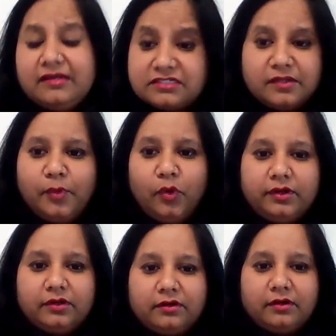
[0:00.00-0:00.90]

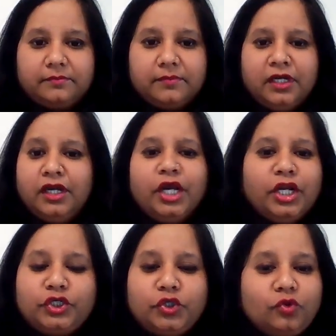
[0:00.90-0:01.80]
Support her.
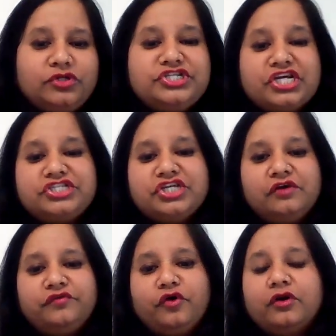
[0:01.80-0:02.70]
Don't judge
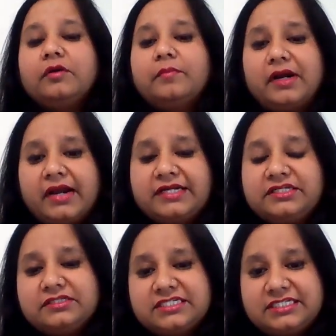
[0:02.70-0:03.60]
her for her
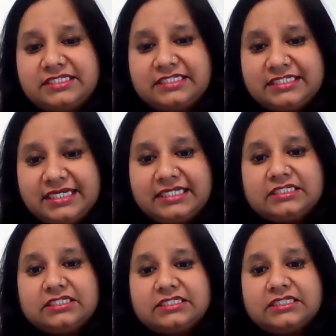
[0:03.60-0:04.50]
marital
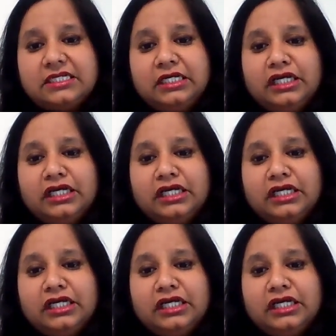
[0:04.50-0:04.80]
status.